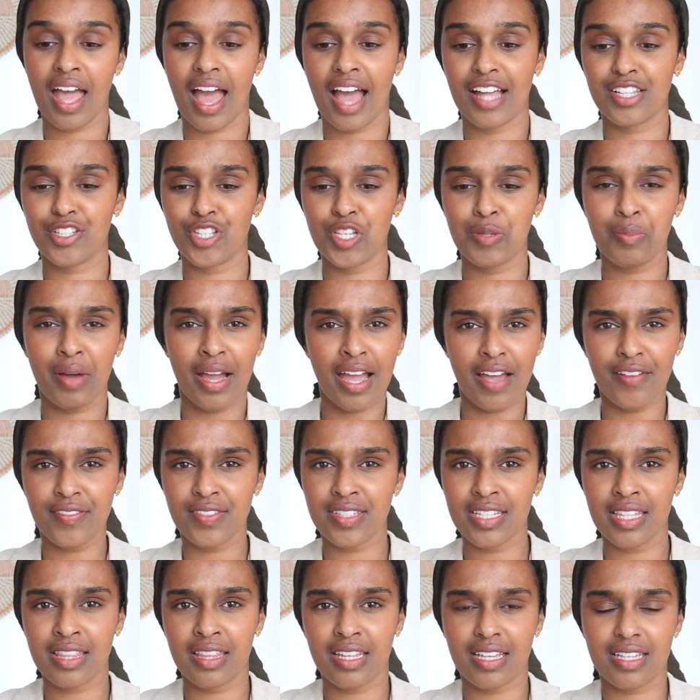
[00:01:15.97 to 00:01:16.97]
And so you might have
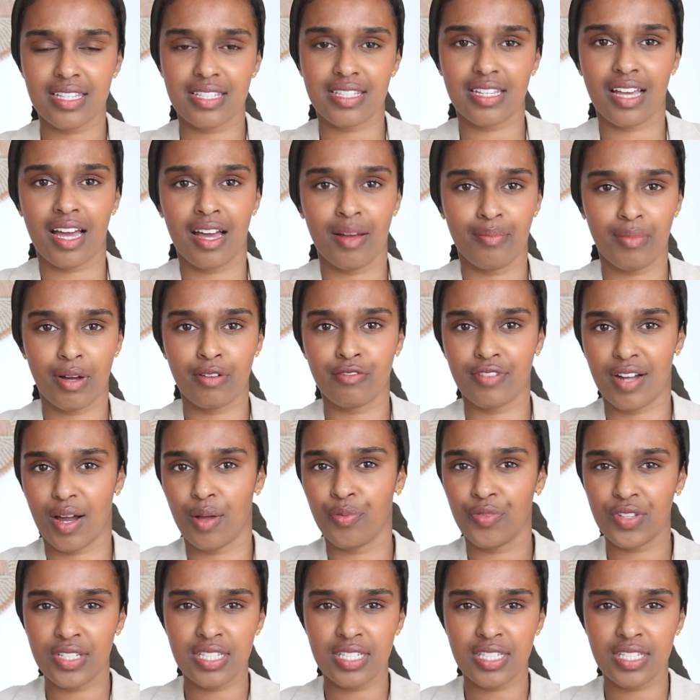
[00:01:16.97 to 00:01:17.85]
seen this um, around.